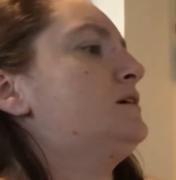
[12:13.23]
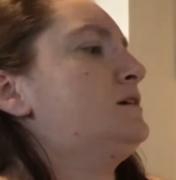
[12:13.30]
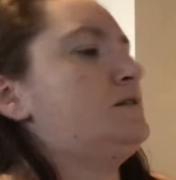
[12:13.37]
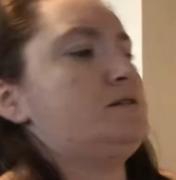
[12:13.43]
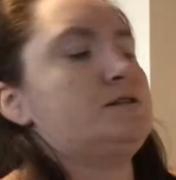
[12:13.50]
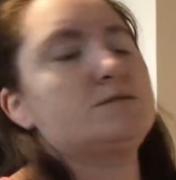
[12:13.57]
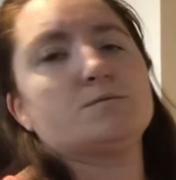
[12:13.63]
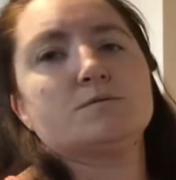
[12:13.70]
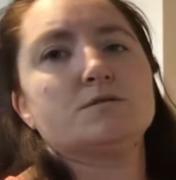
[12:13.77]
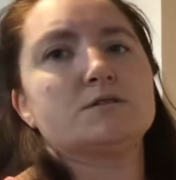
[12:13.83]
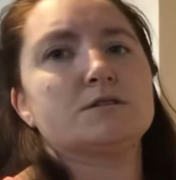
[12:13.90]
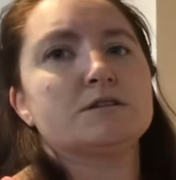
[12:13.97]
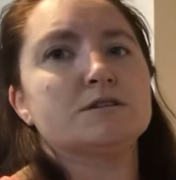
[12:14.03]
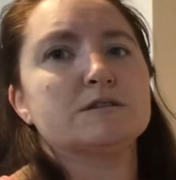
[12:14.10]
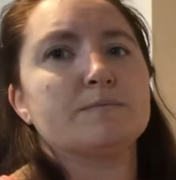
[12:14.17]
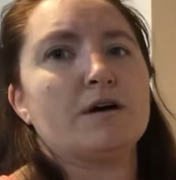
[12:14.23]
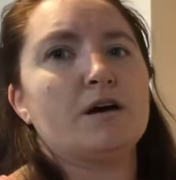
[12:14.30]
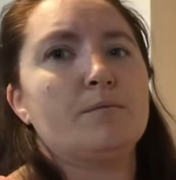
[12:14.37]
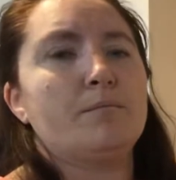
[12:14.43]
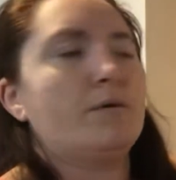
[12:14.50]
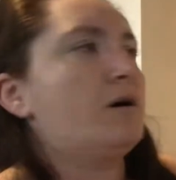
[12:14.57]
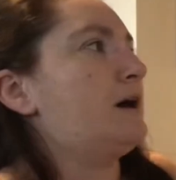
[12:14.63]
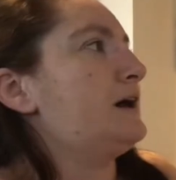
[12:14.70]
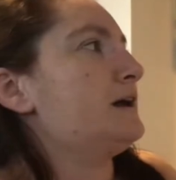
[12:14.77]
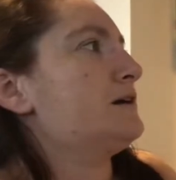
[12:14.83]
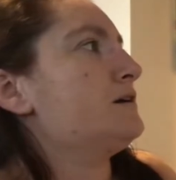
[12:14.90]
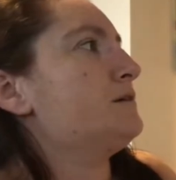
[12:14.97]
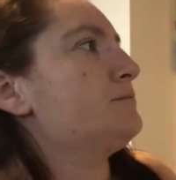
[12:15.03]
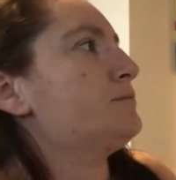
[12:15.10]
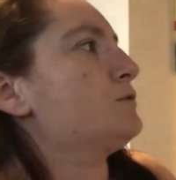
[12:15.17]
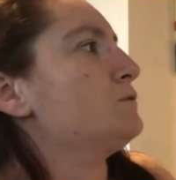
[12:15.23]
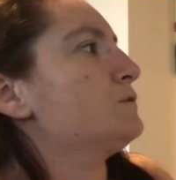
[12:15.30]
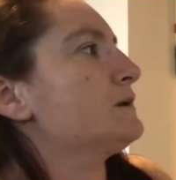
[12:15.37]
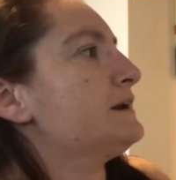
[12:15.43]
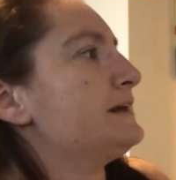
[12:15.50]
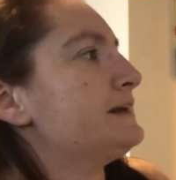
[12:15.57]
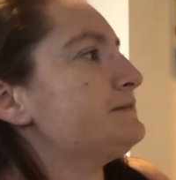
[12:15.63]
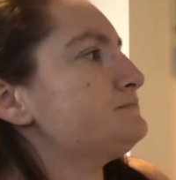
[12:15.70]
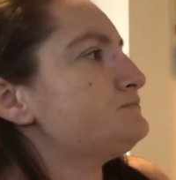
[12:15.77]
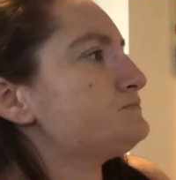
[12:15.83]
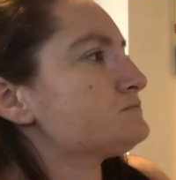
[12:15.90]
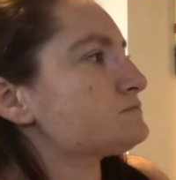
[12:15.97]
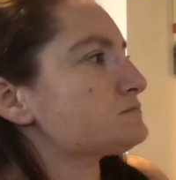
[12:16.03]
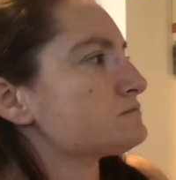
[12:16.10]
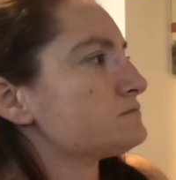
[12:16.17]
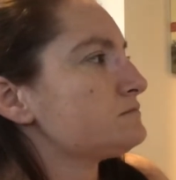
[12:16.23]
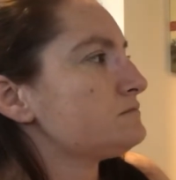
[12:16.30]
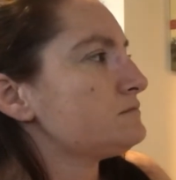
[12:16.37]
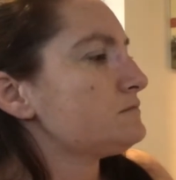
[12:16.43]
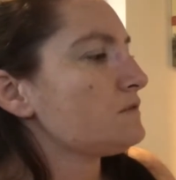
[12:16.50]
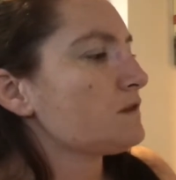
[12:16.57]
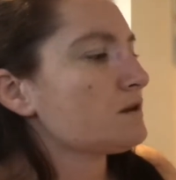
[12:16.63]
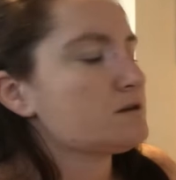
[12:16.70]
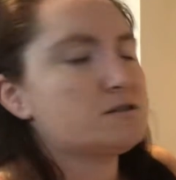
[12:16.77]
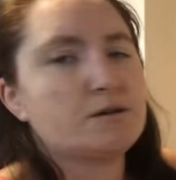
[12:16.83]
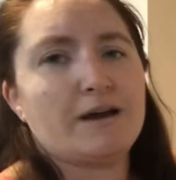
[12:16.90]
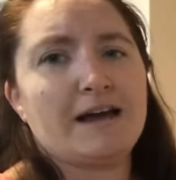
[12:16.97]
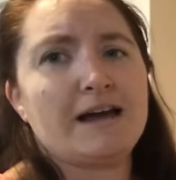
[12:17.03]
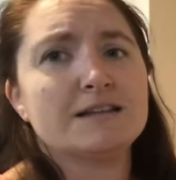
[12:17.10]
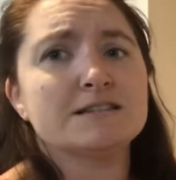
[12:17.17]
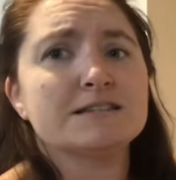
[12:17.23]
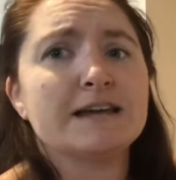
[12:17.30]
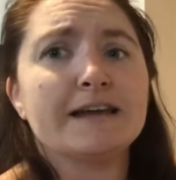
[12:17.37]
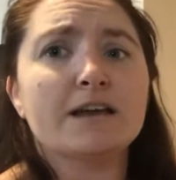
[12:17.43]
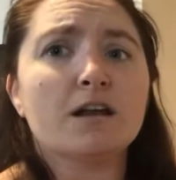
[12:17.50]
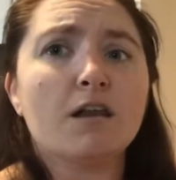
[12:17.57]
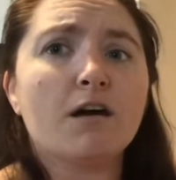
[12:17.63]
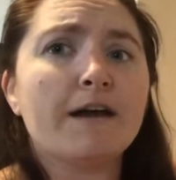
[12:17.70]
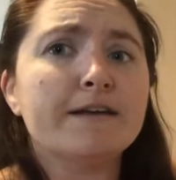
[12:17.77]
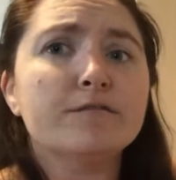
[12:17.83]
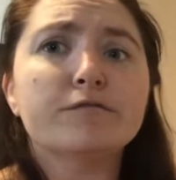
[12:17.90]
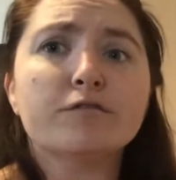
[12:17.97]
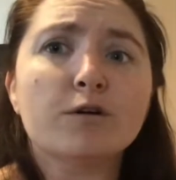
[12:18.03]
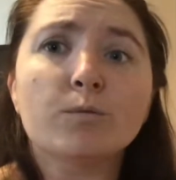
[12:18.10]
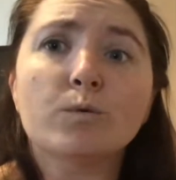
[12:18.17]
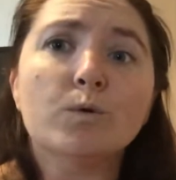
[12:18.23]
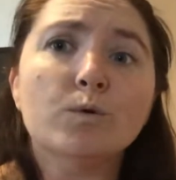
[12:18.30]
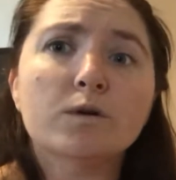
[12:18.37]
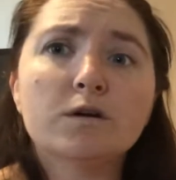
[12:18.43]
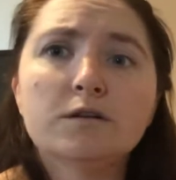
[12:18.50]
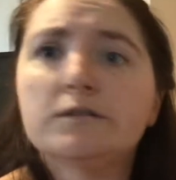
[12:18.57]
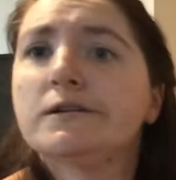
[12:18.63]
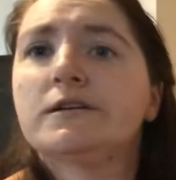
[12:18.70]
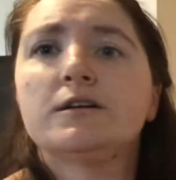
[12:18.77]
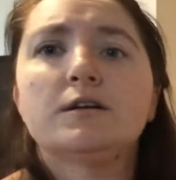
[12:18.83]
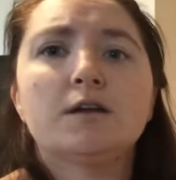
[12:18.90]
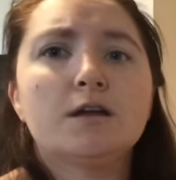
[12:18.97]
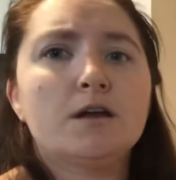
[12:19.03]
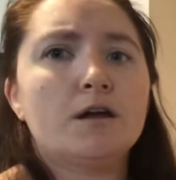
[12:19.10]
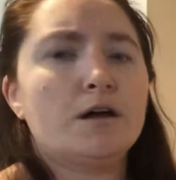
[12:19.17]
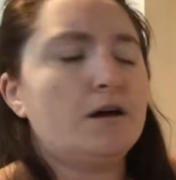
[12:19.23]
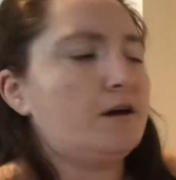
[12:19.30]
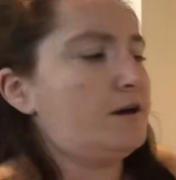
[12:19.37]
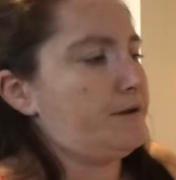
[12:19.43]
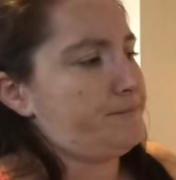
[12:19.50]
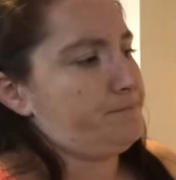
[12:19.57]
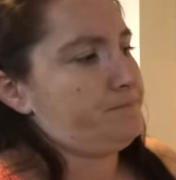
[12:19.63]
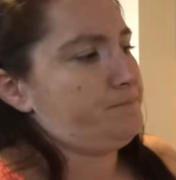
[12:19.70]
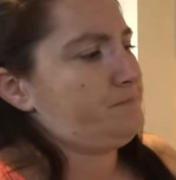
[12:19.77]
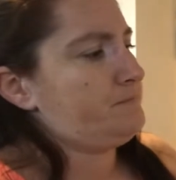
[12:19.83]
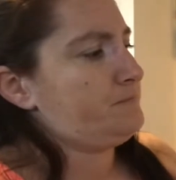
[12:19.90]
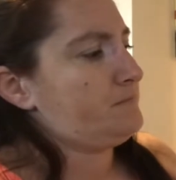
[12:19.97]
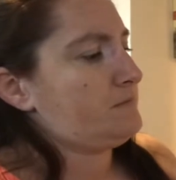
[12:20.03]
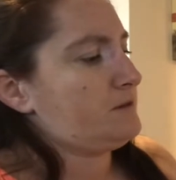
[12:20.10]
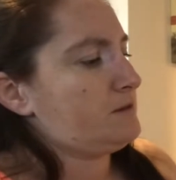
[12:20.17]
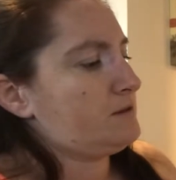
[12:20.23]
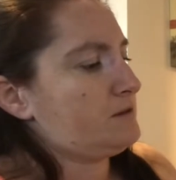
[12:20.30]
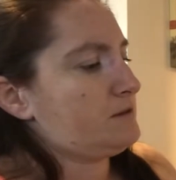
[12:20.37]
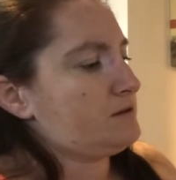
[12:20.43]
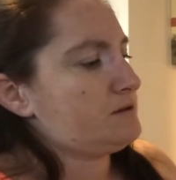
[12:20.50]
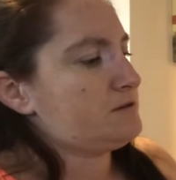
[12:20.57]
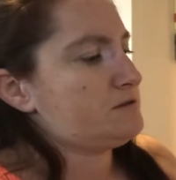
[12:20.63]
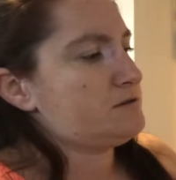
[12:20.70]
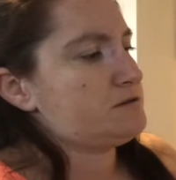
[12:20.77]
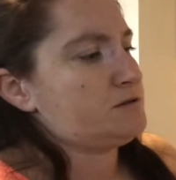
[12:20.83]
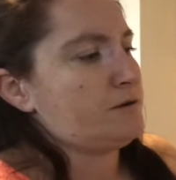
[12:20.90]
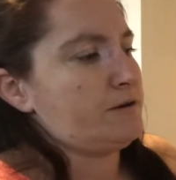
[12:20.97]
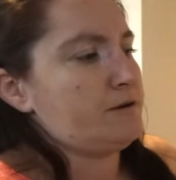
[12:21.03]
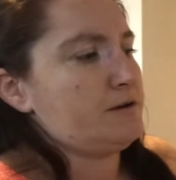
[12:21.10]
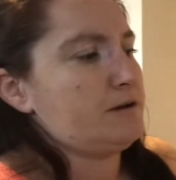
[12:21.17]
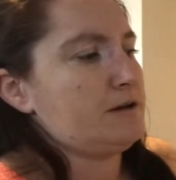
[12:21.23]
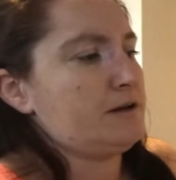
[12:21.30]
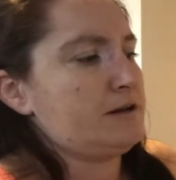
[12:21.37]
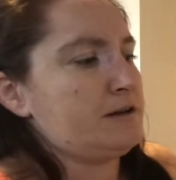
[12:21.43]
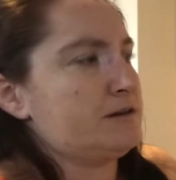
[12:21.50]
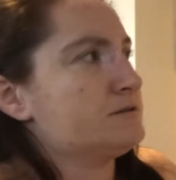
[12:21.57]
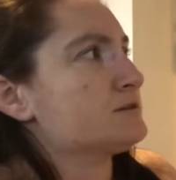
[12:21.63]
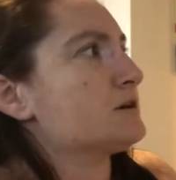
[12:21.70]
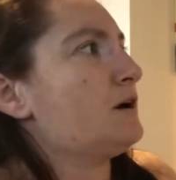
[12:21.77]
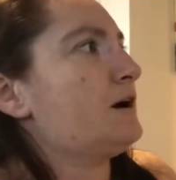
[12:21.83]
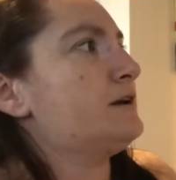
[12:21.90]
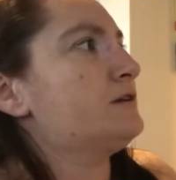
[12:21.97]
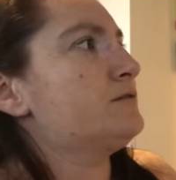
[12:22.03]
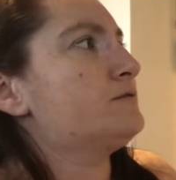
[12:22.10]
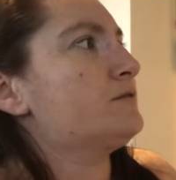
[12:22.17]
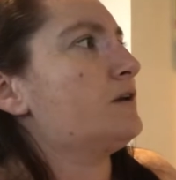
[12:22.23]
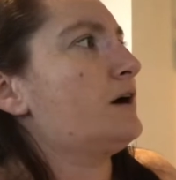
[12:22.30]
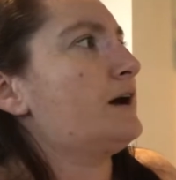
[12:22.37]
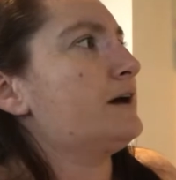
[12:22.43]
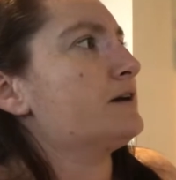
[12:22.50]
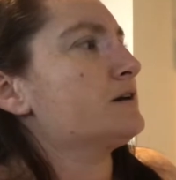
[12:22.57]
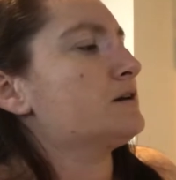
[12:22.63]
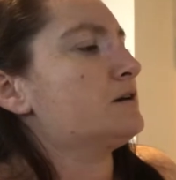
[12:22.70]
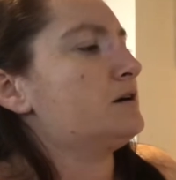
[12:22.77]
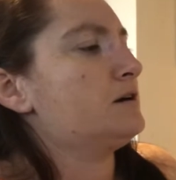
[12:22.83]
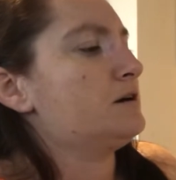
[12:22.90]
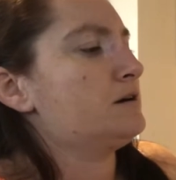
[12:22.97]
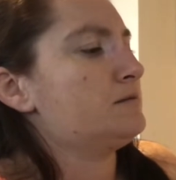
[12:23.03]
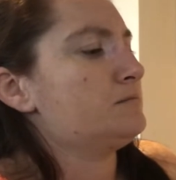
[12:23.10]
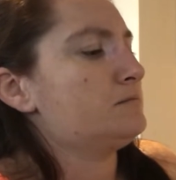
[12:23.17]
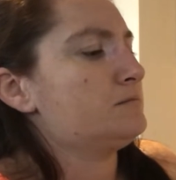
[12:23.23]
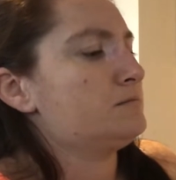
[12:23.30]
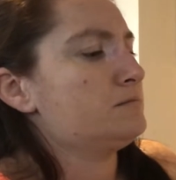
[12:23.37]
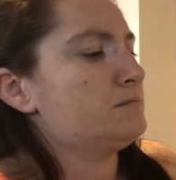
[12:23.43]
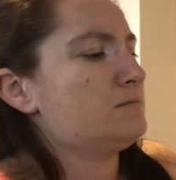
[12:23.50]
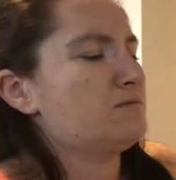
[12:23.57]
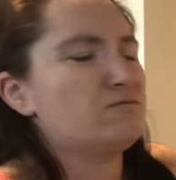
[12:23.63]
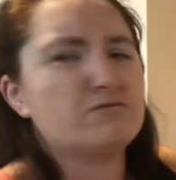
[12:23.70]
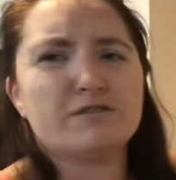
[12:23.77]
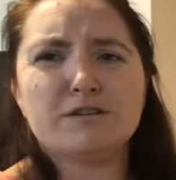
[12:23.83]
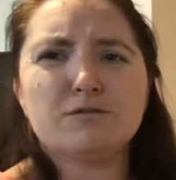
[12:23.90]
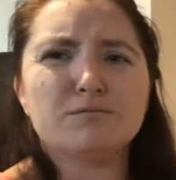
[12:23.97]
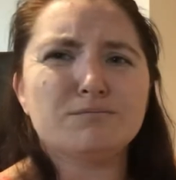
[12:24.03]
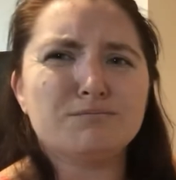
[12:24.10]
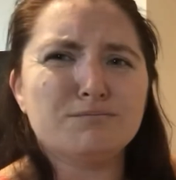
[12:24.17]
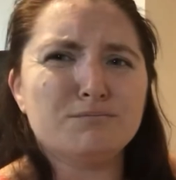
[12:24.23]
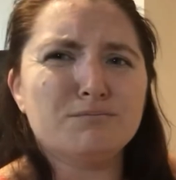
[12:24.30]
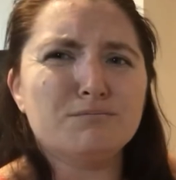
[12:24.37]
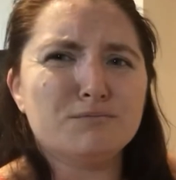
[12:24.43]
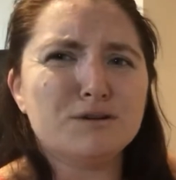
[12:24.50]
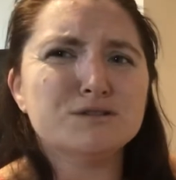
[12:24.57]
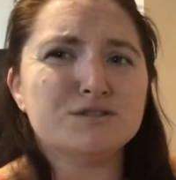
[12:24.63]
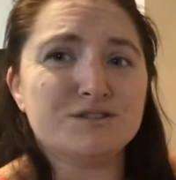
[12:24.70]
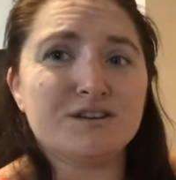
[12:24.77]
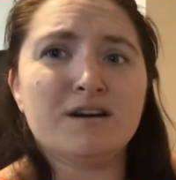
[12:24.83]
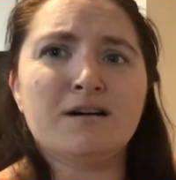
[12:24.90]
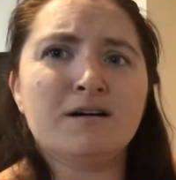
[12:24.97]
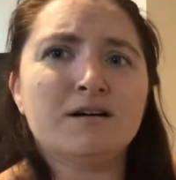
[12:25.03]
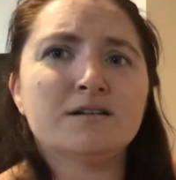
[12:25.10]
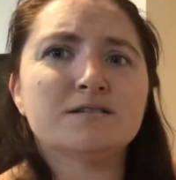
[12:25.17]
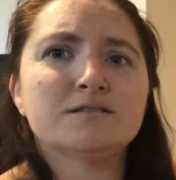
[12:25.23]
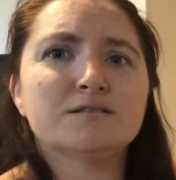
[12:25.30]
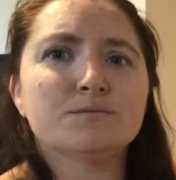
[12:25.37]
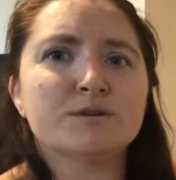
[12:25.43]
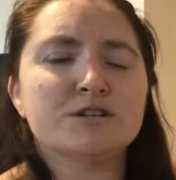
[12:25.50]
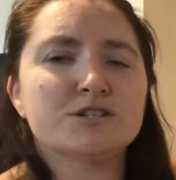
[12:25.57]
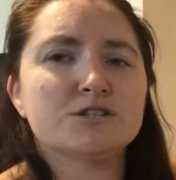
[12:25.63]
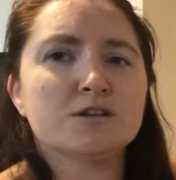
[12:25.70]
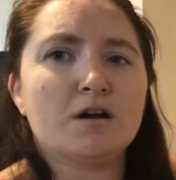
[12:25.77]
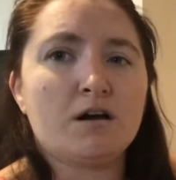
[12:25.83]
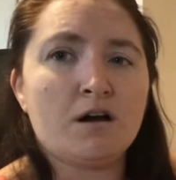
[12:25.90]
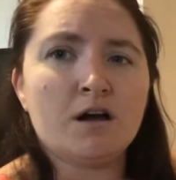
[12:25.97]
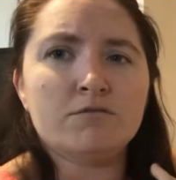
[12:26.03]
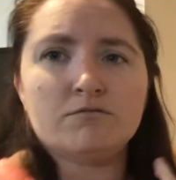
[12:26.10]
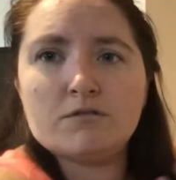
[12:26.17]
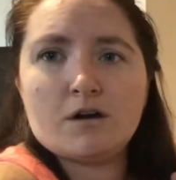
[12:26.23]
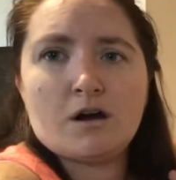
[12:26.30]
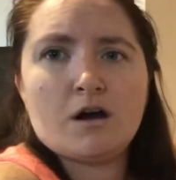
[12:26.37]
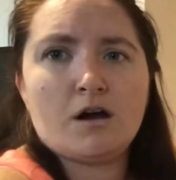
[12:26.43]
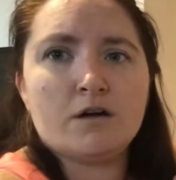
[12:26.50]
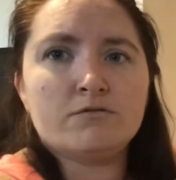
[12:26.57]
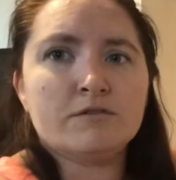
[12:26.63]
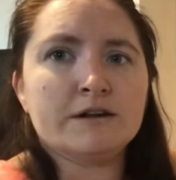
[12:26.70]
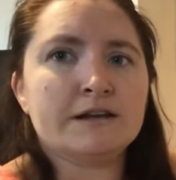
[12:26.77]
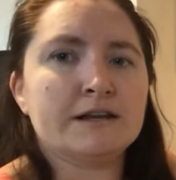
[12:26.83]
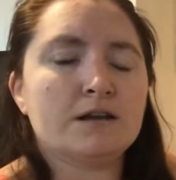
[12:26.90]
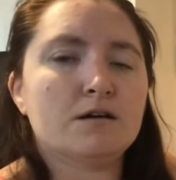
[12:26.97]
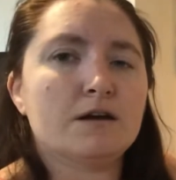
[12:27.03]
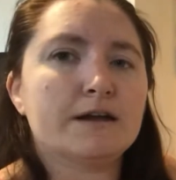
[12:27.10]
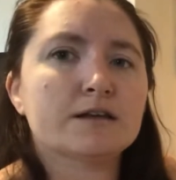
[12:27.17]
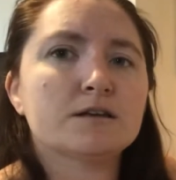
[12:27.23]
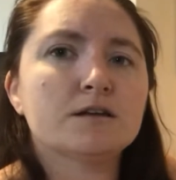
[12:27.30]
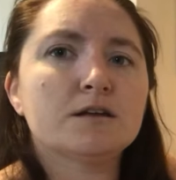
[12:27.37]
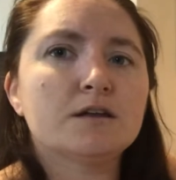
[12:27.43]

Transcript: This was inspired by Paul Klee. So I had to take a line for a walk. And it was kind of like real modern art, which I really like.